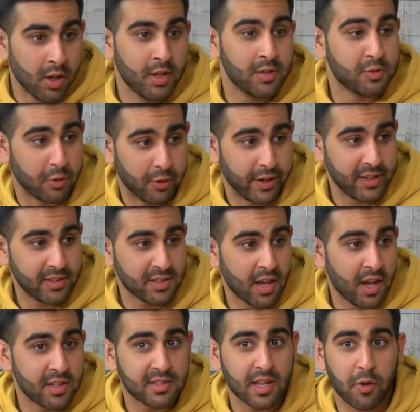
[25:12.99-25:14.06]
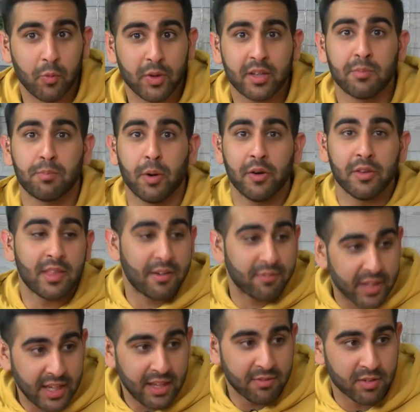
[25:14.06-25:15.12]
toys so that we could both have
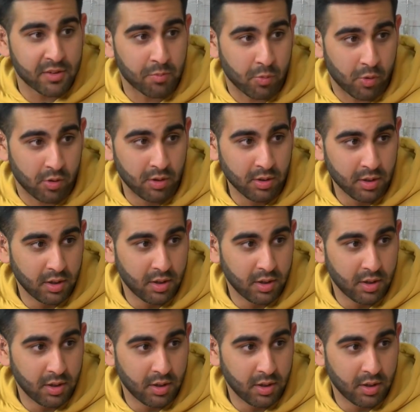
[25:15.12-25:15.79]
even more.